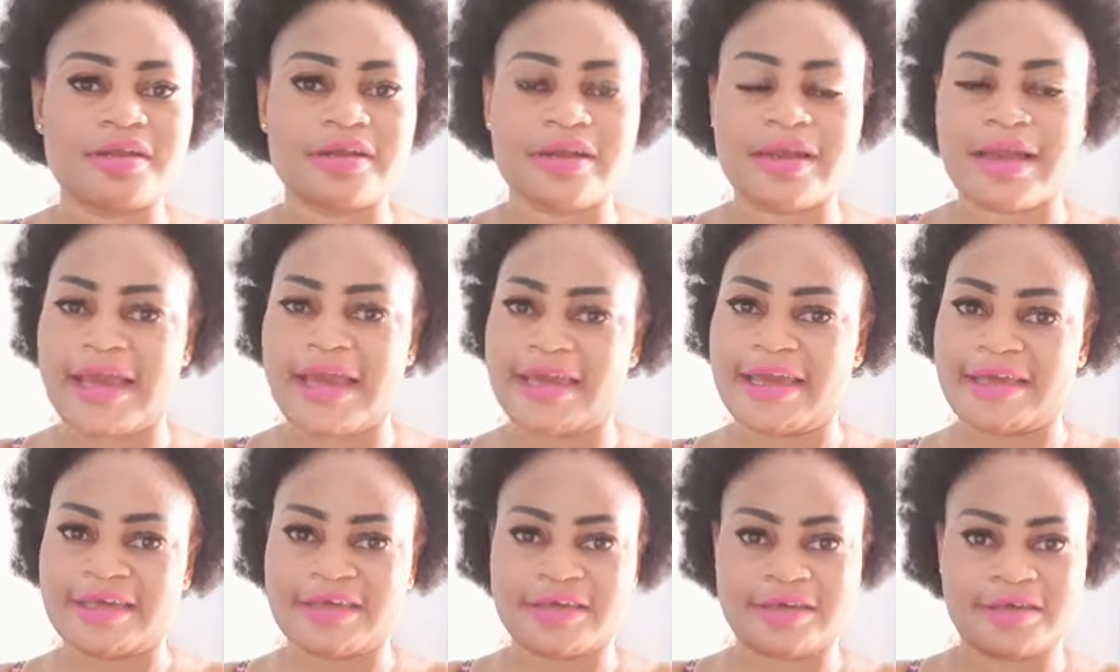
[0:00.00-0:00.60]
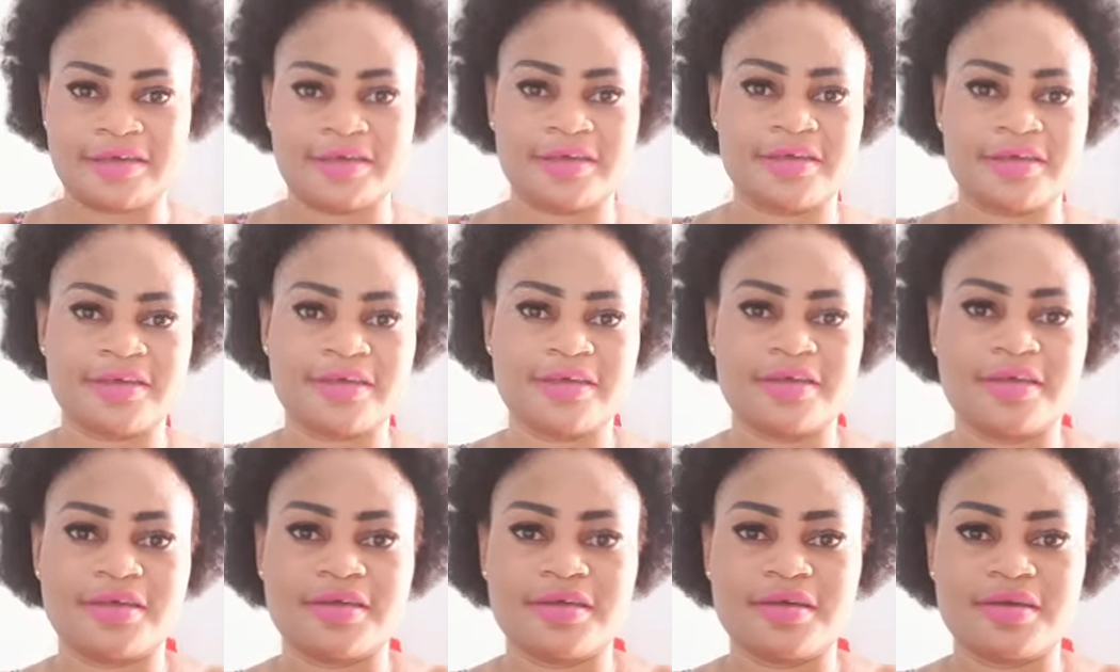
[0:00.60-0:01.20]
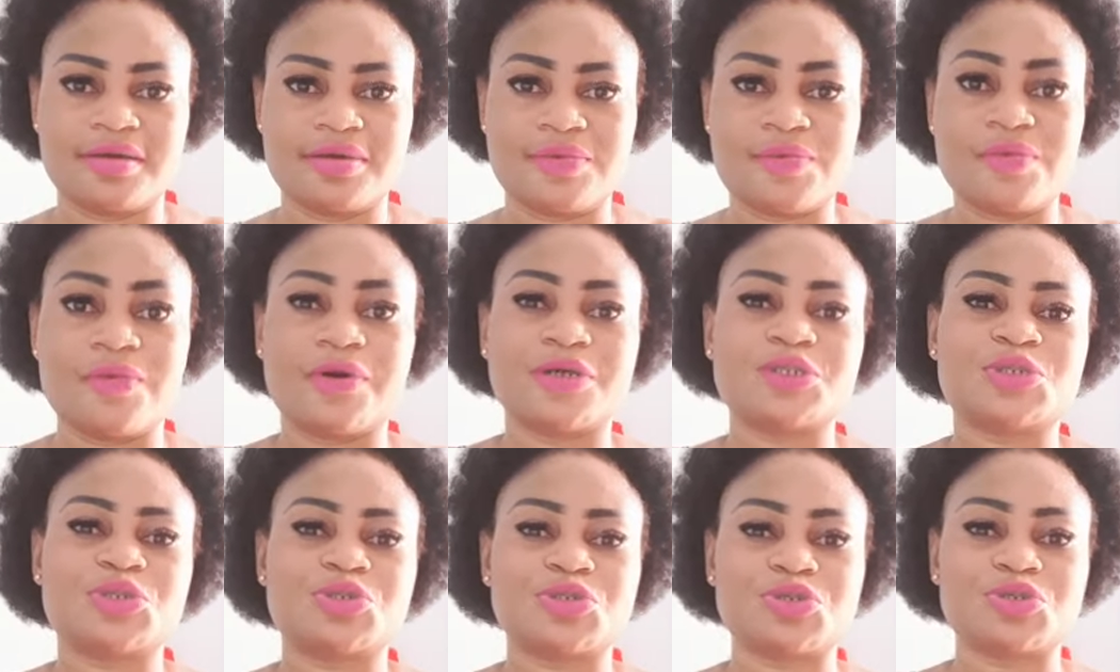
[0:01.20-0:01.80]
like
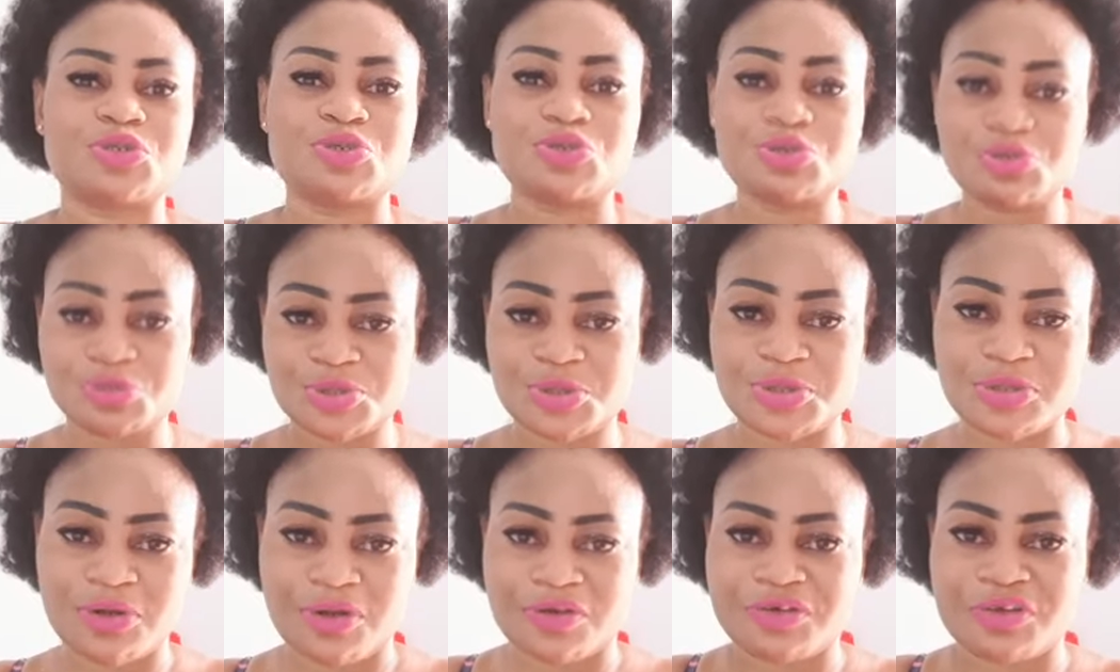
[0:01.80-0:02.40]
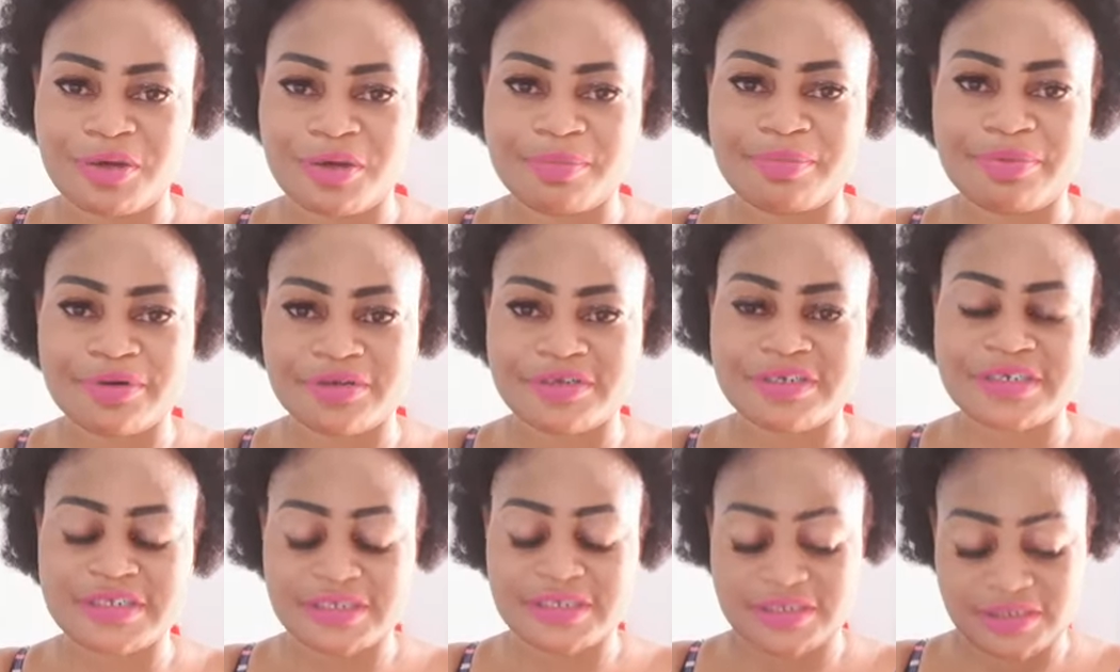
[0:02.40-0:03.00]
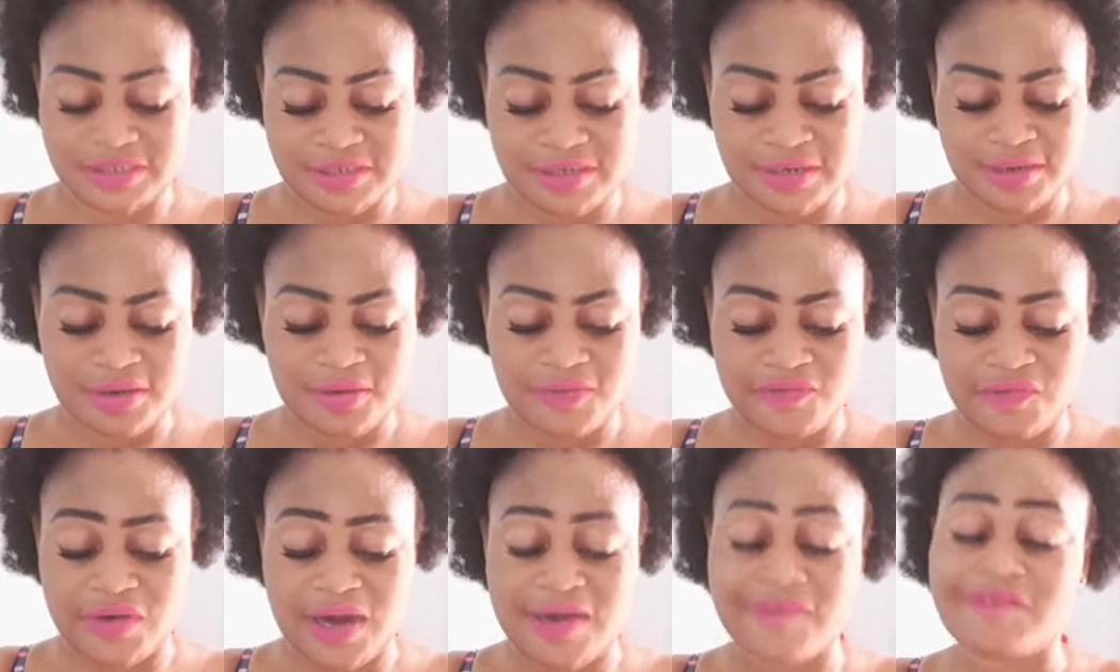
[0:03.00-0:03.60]
what to use on your body
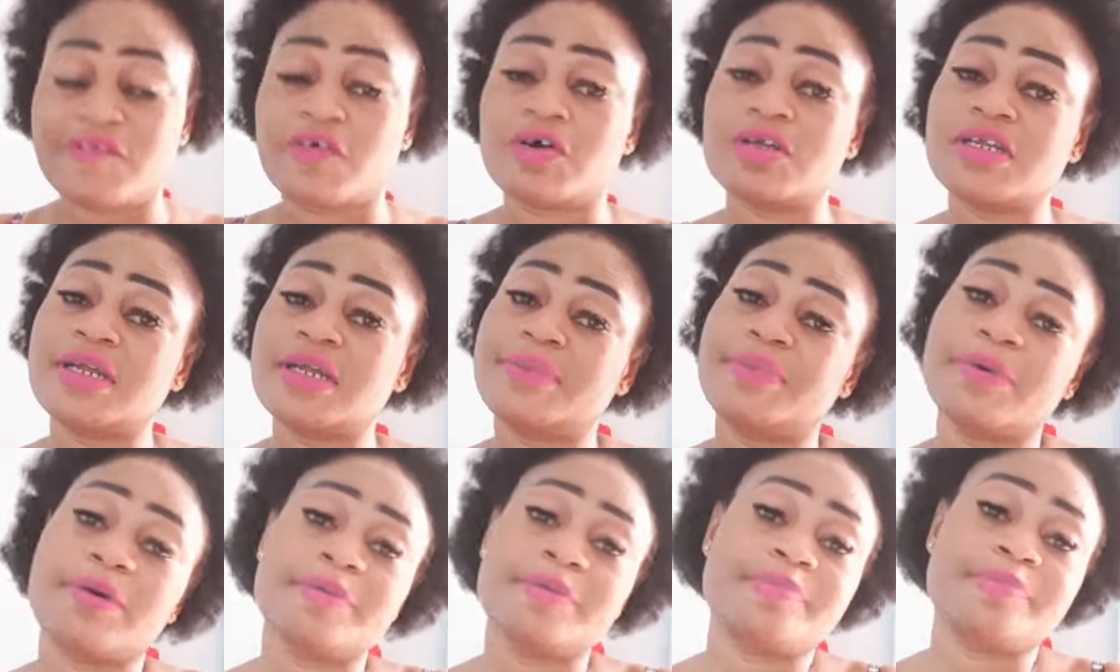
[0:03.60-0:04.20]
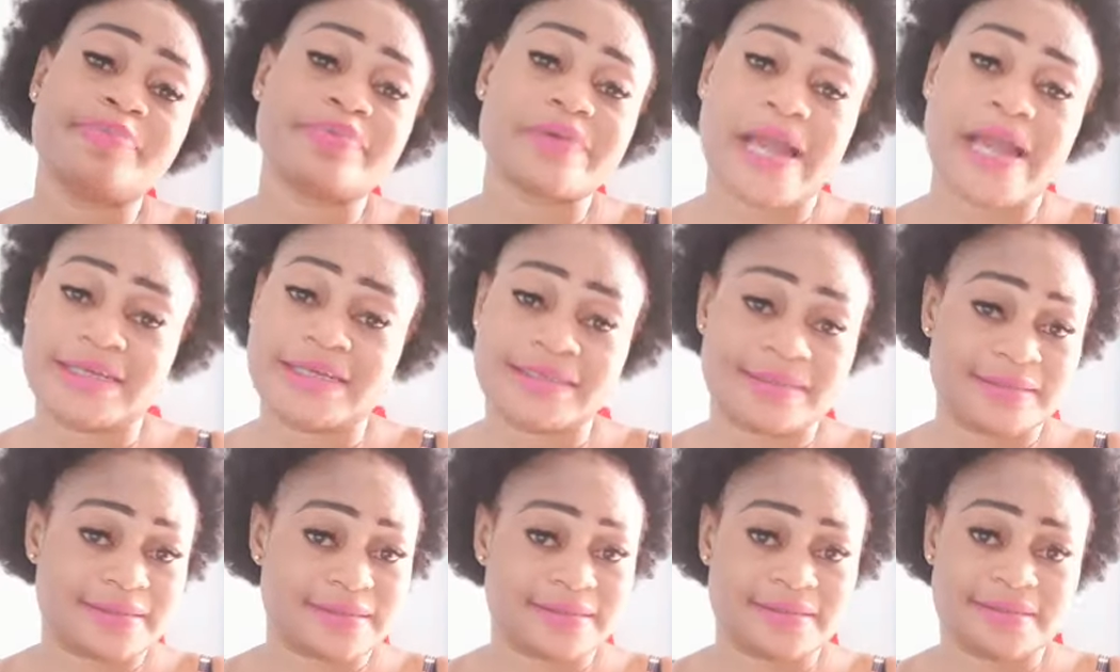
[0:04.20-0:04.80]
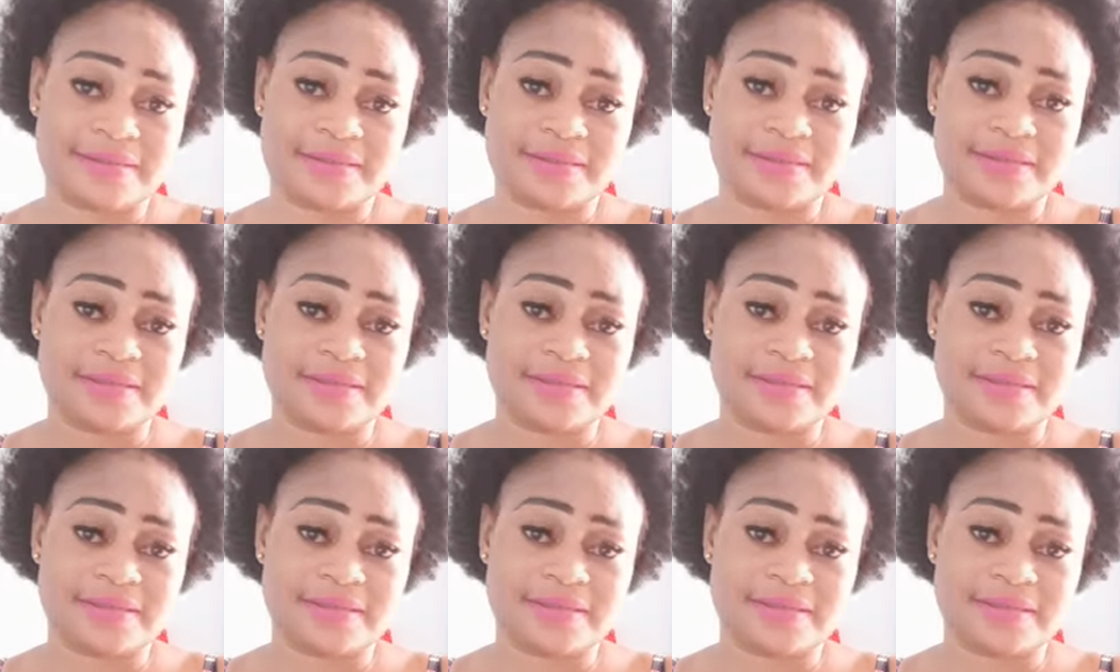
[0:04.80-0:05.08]
for affordable price.